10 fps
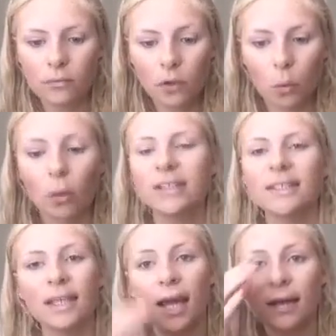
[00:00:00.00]
Once
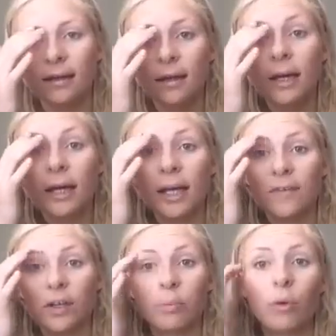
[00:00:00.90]
again,
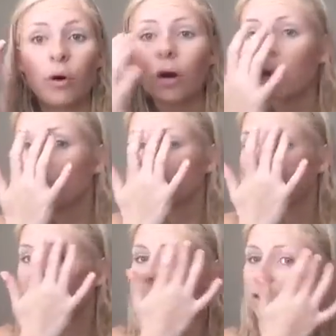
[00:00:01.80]
if you're bored, you're
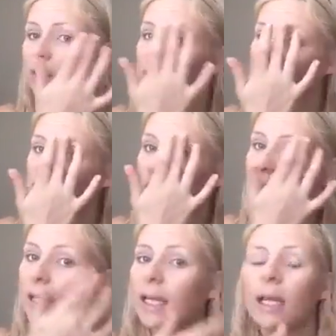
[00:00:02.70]
sitting out there, you're
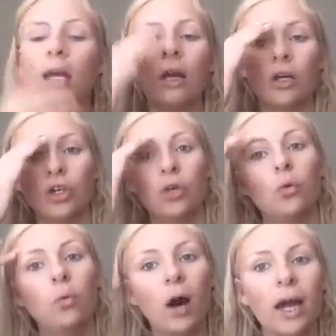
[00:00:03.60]
sweating, you
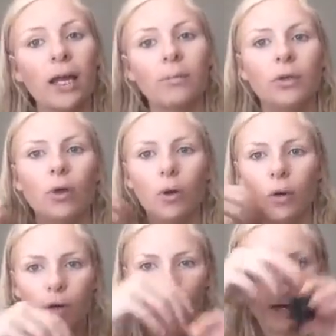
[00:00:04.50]
wipe, you don't
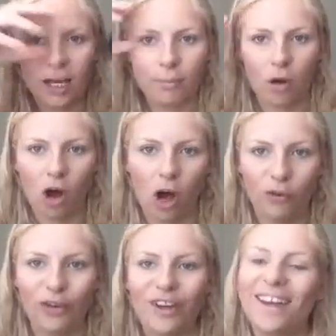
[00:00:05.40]
want to wipe
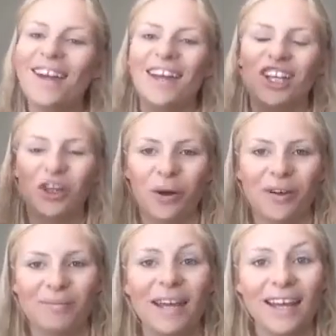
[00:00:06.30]
off your
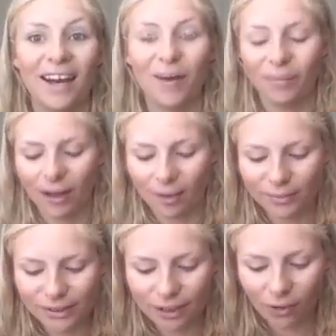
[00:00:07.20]
makeup.
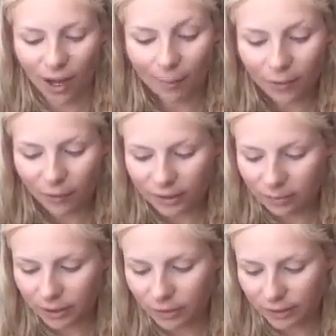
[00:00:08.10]
So I'm going to
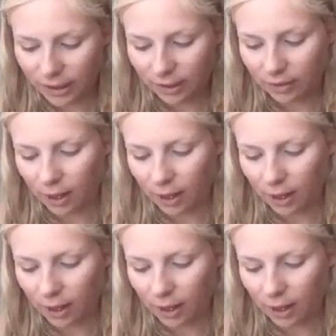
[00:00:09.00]
be using